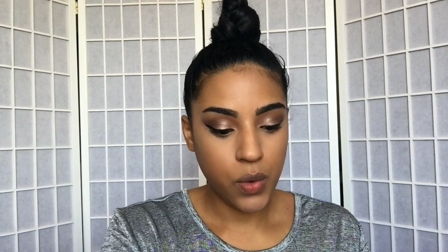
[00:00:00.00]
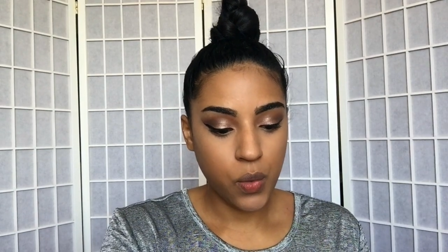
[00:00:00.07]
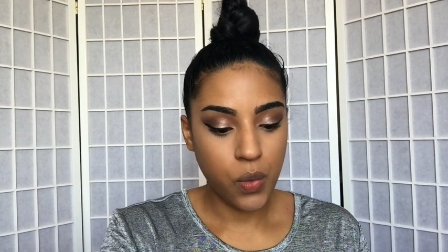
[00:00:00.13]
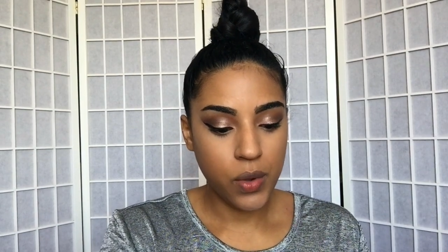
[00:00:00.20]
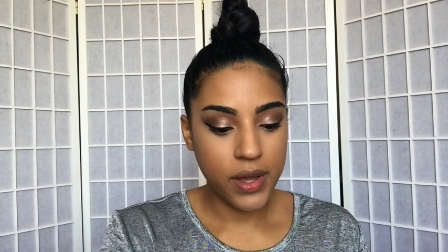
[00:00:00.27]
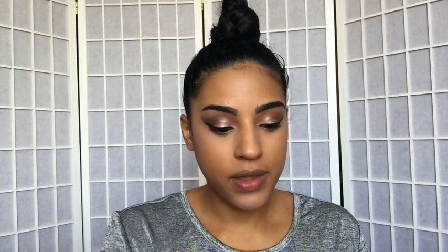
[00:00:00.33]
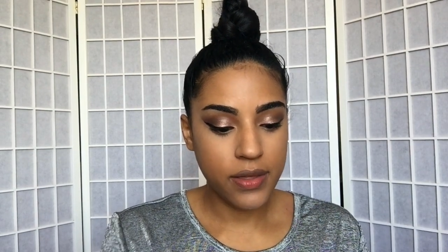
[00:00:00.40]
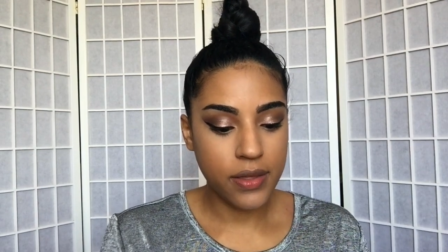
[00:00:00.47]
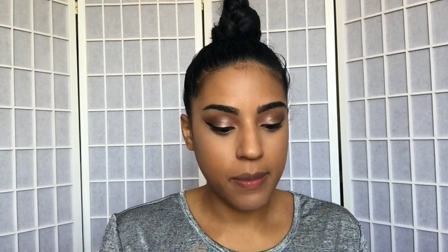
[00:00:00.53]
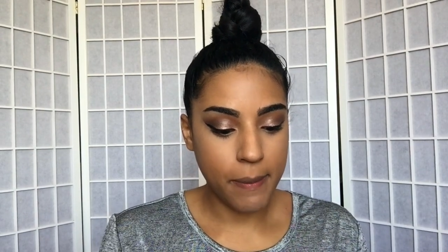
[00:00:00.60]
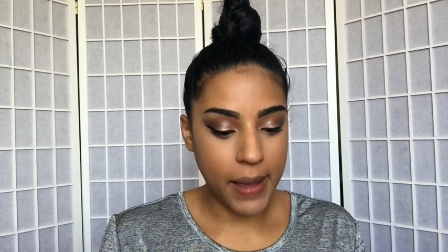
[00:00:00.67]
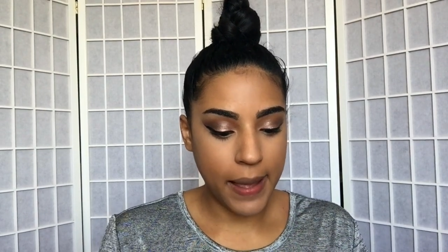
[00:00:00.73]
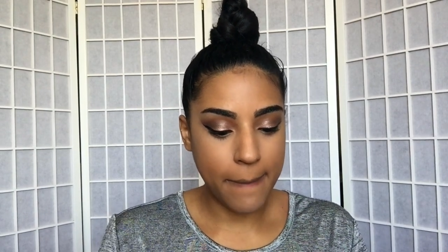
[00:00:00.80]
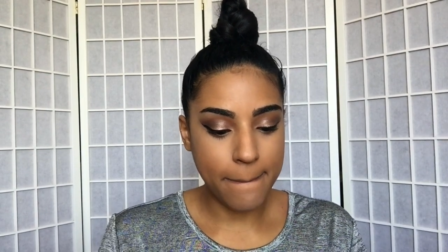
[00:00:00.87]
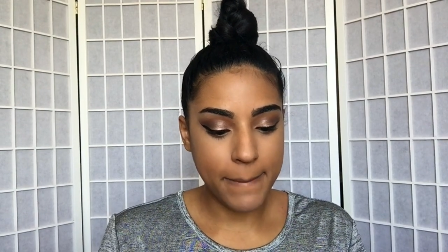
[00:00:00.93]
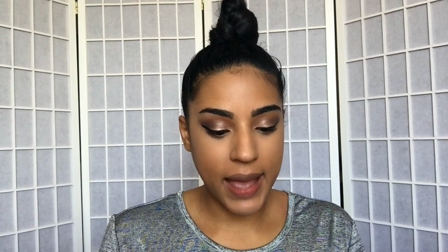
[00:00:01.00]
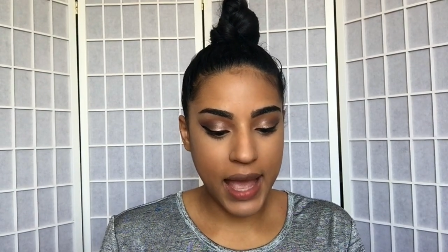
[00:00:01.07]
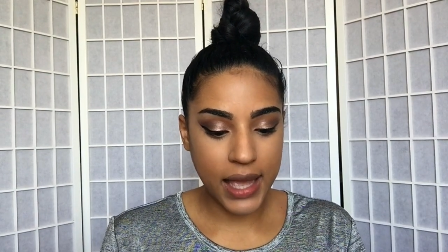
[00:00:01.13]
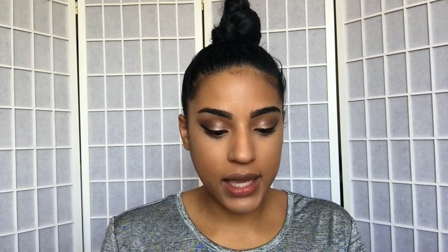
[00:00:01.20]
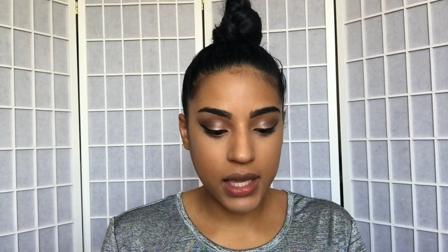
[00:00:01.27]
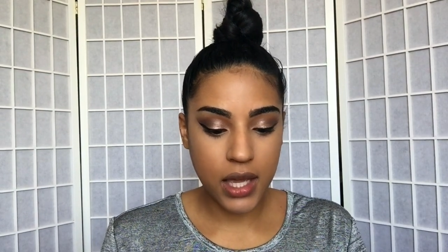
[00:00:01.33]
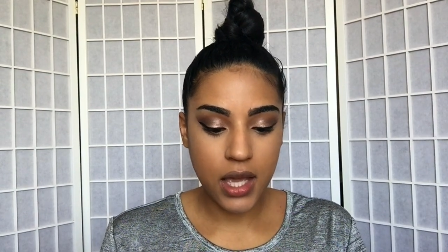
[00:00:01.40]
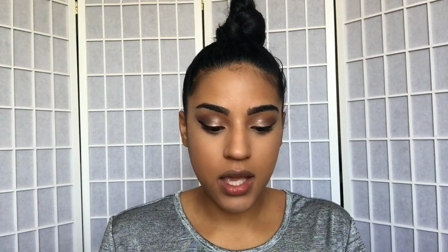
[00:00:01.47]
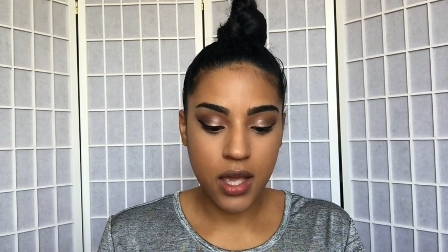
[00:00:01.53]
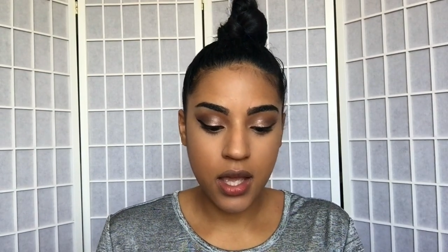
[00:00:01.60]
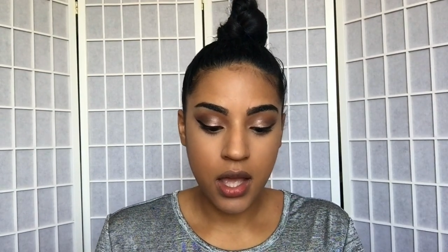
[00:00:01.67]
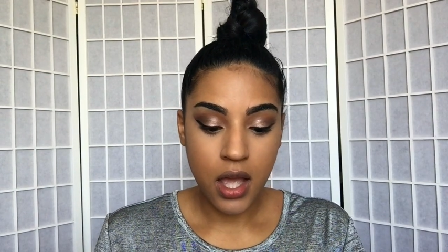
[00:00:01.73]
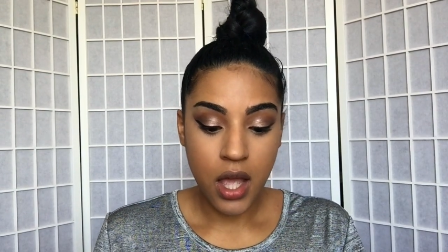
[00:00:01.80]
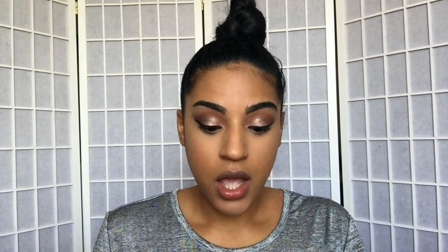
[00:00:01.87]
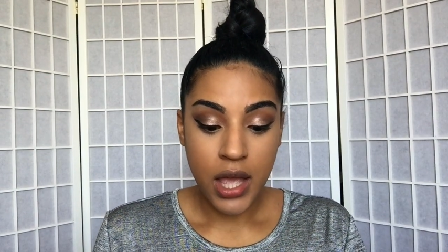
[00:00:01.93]
with my MAC
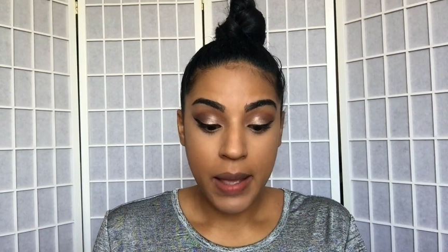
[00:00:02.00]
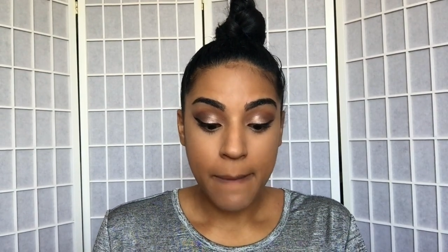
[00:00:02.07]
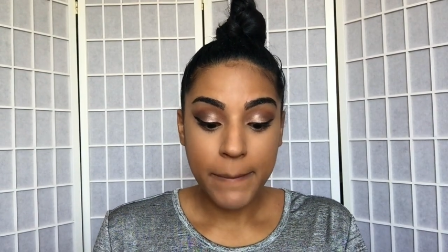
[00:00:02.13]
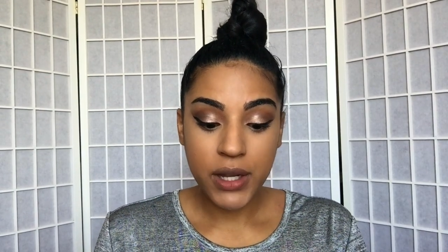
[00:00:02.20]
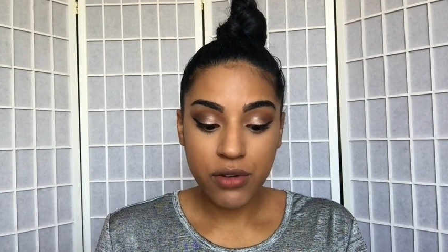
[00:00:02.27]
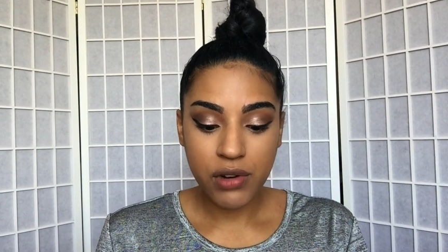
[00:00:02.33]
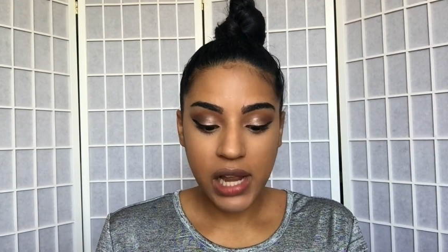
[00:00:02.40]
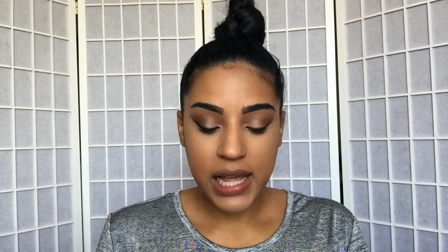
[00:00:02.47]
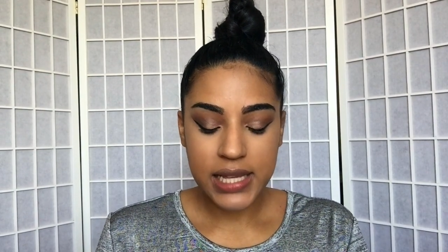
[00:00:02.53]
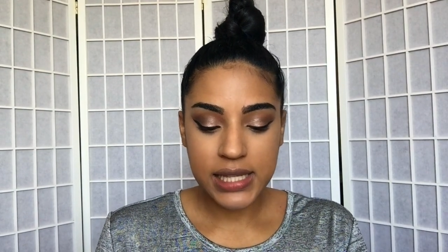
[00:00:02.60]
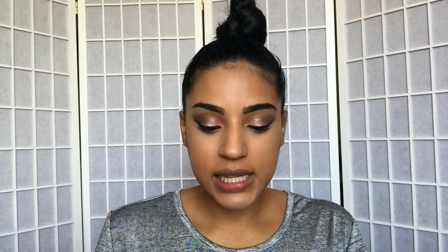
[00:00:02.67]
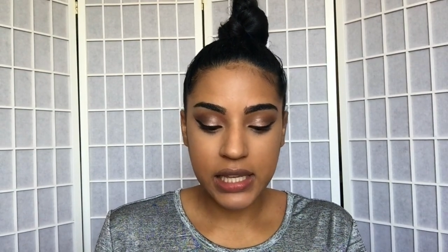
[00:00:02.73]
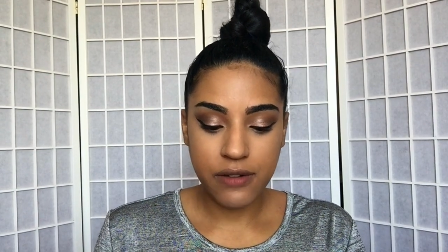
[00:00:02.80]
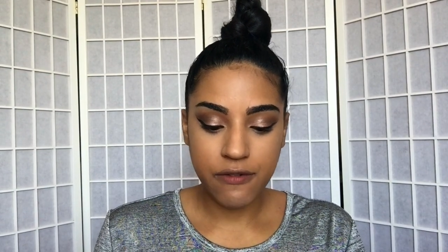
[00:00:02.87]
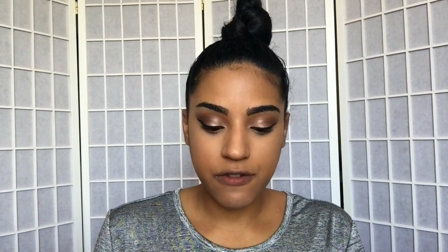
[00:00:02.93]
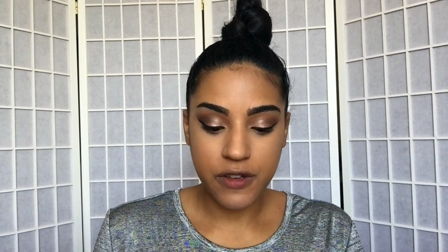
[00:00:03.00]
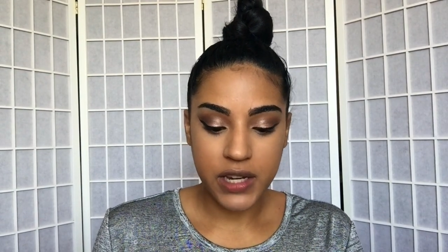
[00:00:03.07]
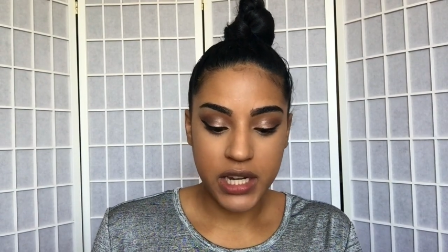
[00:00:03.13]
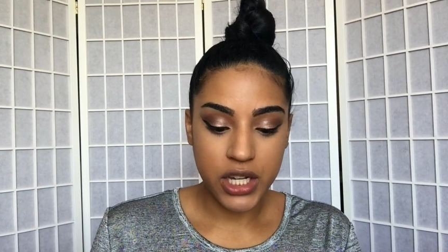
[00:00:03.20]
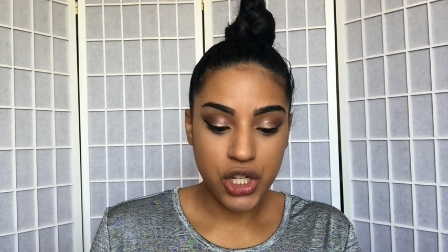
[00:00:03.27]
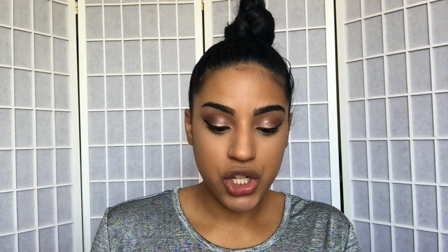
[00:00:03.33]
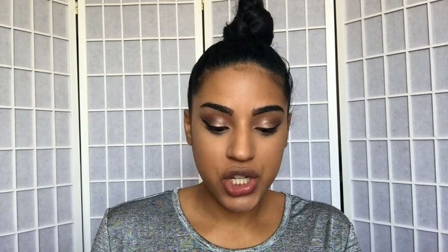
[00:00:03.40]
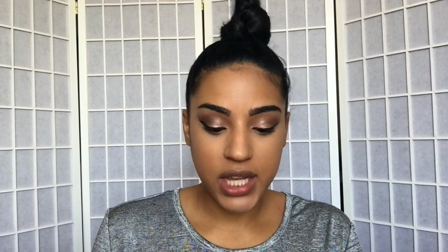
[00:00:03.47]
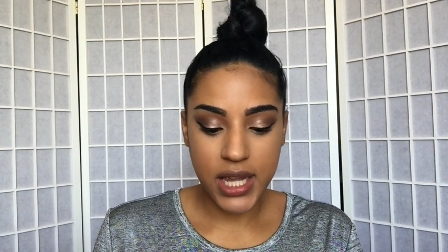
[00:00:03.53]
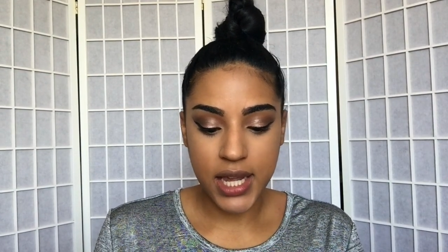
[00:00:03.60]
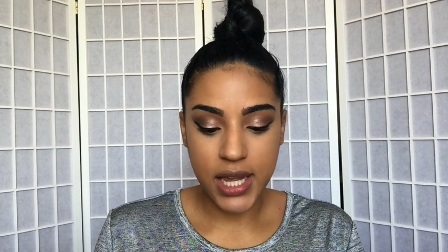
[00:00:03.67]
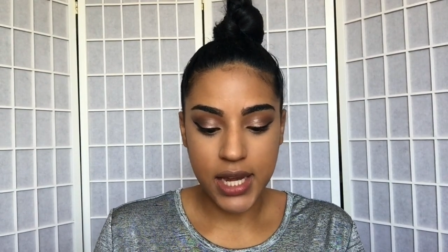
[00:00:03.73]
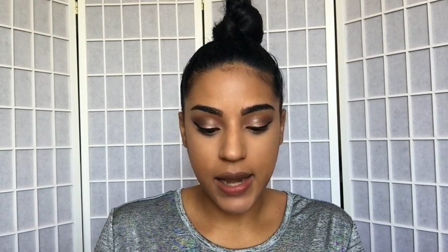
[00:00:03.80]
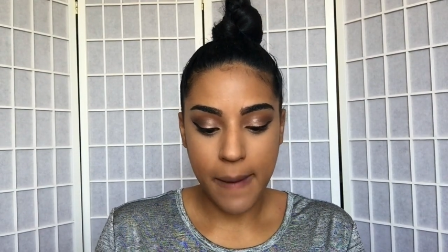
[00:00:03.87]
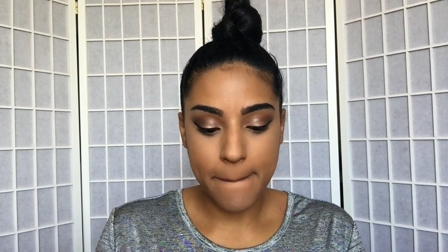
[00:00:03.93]
Mineralize Skinfinish
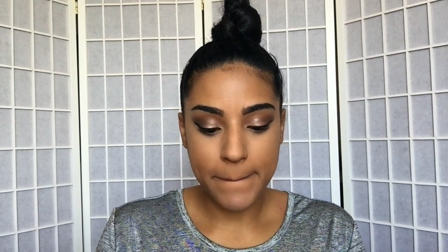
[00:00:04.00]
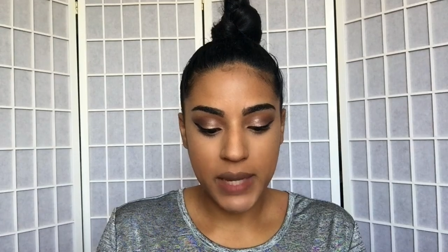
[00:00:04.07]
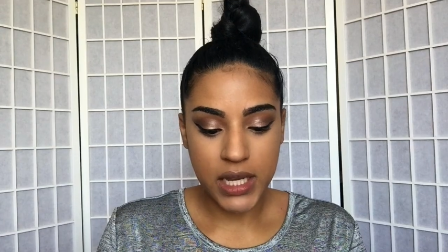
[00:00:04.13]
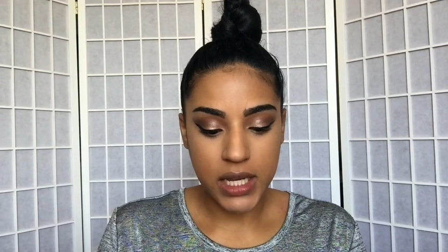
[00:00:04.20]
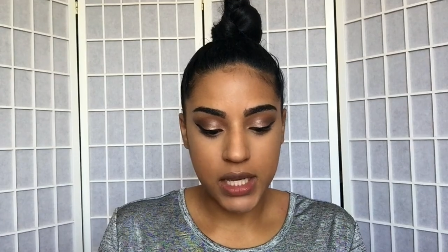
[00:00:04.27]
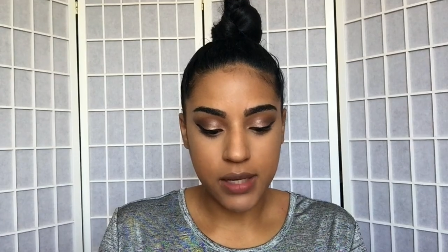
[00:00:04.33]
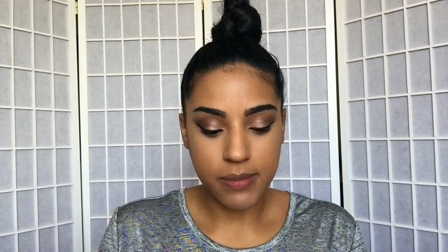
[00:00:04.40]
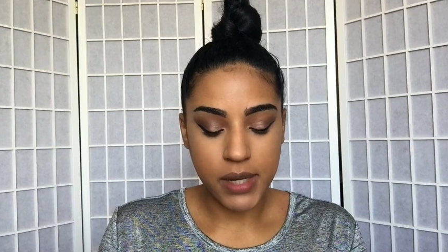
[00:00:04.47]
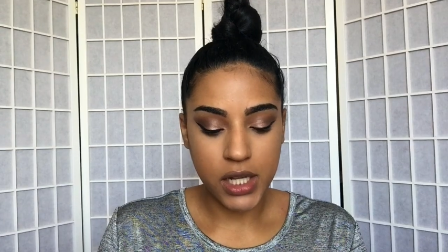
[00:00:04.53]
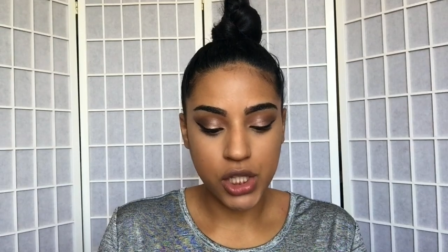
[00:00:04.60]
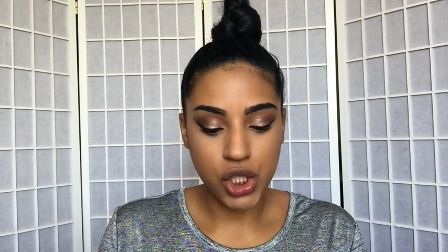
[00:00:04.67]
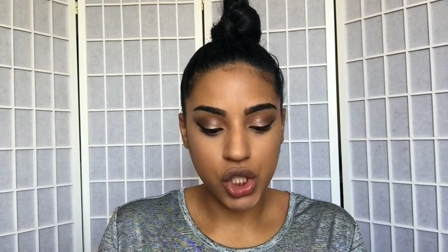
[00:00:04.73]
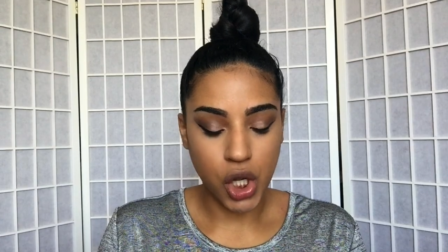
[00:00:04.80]
in medium